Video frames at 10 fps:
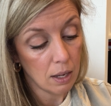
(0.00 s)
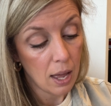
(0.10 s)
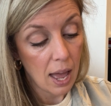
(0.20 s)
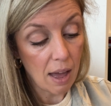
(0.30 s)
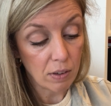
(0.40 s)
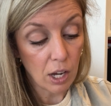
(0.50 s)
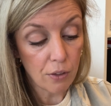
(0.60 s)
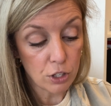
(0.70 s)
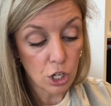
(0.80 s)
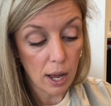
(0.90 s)
Having got
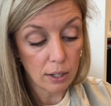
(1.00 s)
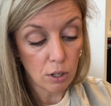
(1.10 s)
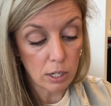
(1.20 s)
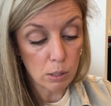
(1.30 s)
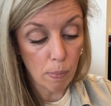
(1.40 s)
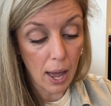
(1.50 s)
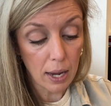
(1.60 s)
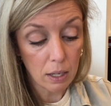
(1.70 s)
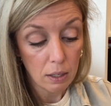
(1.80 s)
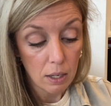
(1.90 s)
the child on his
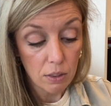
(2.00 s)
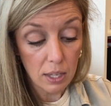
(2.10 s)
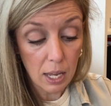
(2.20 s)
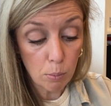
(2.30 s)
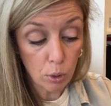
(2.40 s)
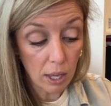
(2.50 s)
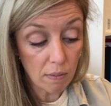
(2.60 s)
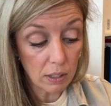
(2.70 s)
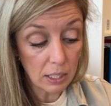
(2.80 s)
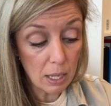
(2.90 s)
back, the animal gave
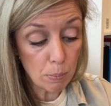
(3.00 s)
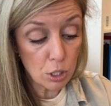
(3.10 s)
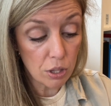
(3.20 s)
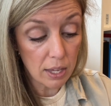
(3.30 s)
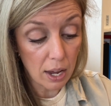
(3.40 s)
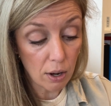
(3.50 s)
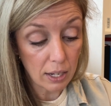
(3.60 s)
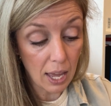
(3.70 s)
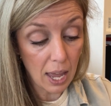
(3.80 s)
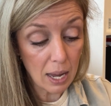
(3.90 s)
a leap into the air and
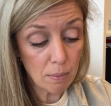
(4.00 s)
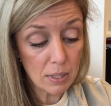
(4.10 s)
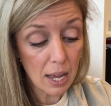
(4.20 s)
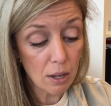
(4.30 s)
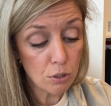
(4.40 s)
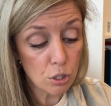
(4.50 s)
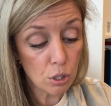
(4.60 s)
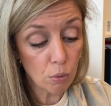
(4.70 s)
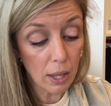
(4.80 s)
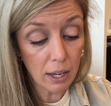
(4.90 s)
came down
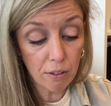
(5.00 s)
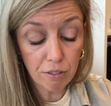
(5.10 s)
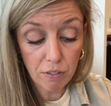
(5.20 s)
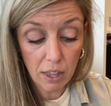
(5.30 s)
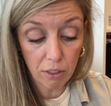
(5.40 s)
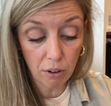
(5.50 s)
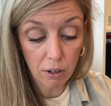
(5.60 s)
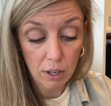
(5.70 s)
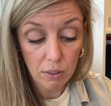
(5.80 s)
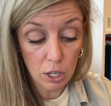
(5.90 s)
so like a feather
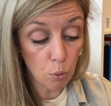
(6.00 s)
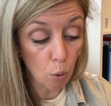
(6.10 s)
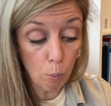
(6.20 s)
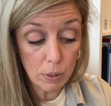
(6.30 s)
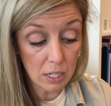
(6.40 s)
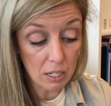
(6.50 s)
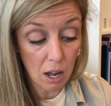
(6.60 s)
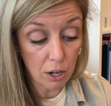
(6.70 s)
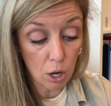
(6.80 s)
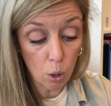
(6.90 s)
that Europa did
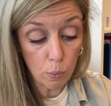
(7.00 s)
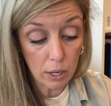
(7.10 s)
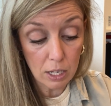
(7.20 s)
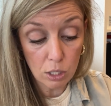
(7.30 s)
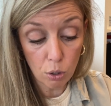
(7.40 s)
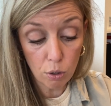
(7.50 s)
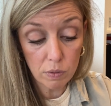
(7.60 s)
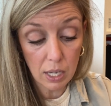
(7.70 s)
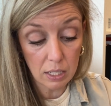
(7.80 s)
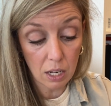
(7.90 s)
not know when his hooves
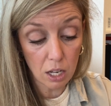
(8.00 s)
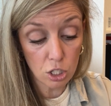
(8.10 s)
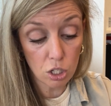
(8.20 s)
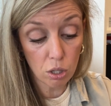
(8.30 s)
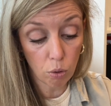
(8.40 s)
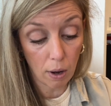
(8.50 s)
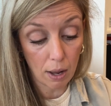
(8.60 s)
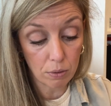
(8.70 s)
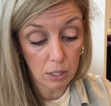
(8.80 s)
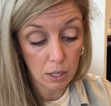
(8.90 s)
had touched the ground.